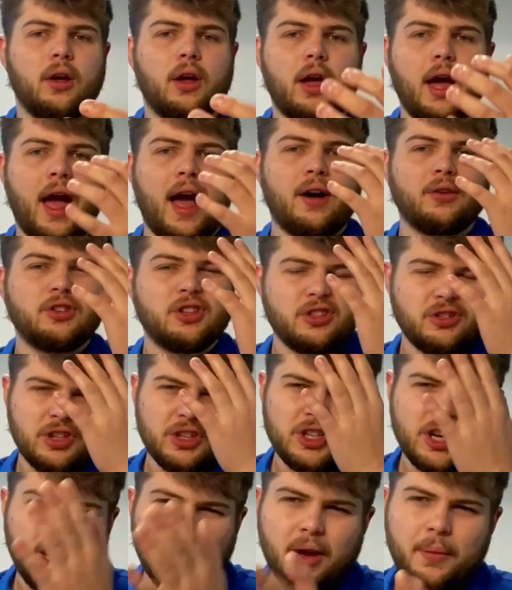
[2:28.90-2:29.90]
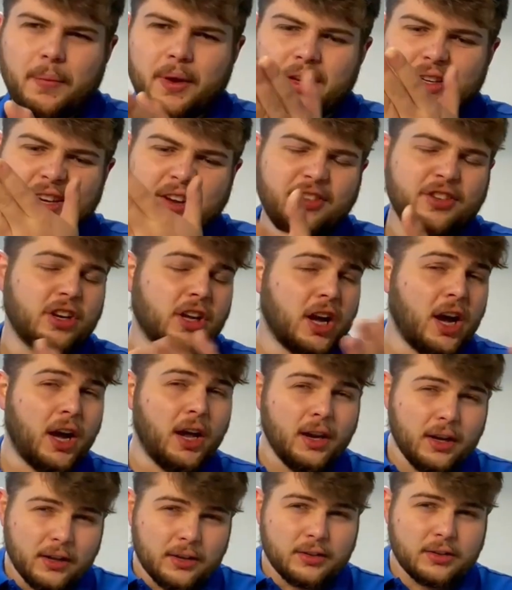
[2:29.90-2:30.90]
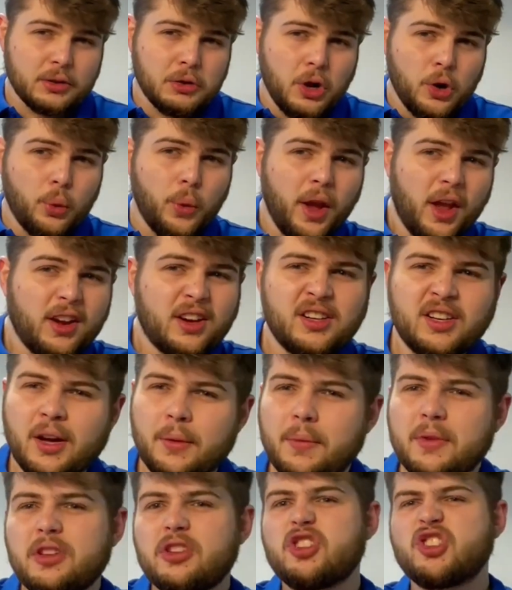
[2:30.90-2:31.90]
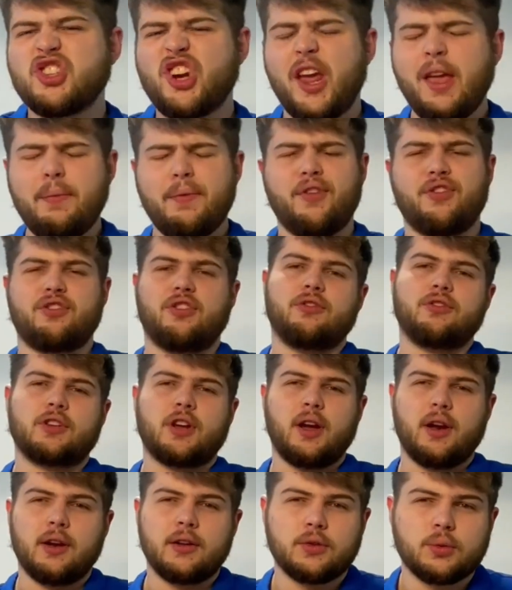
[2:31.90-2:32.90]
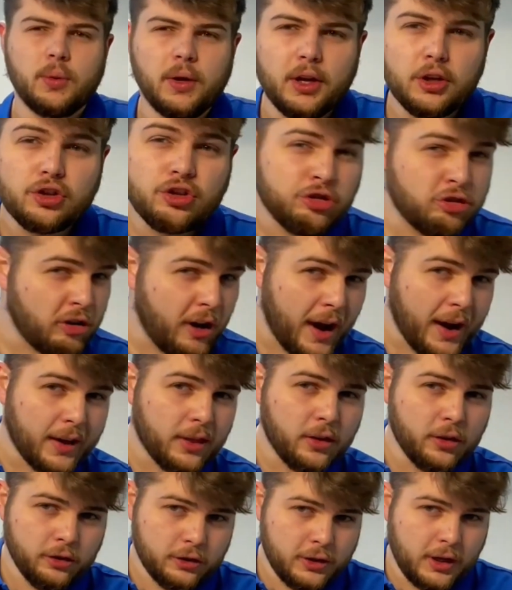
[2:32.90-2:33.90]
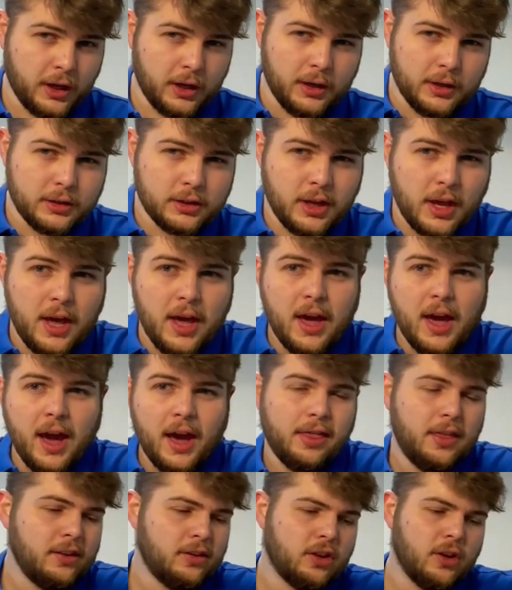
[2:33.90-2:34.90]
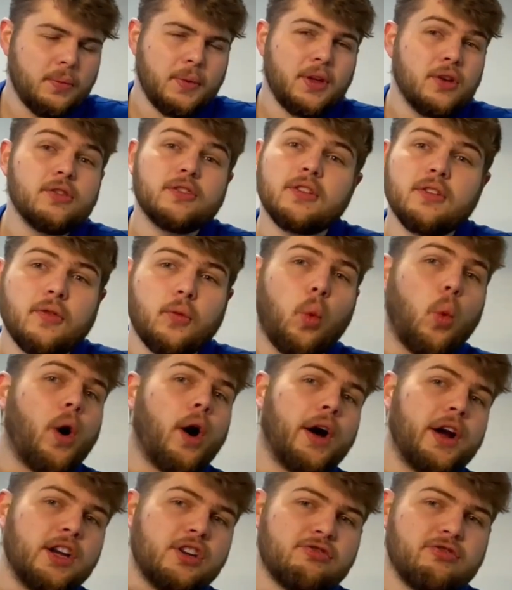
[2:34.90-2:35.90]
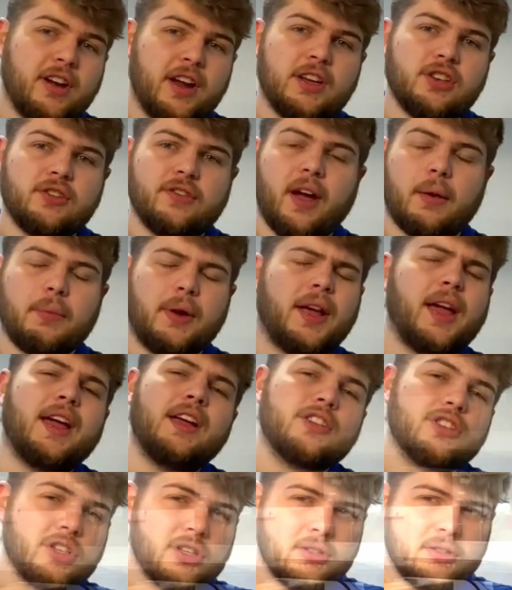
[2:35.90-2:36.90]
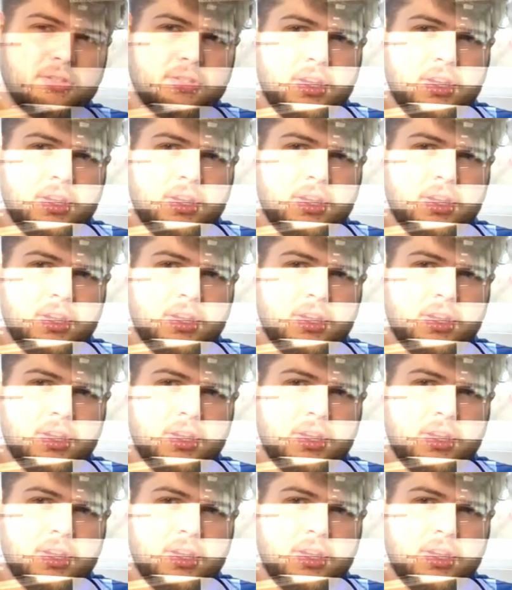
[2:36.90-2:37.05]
how to determine different colours, we can determine the shape of those colours, we can track those colours, and this can be used in a wide range of applications.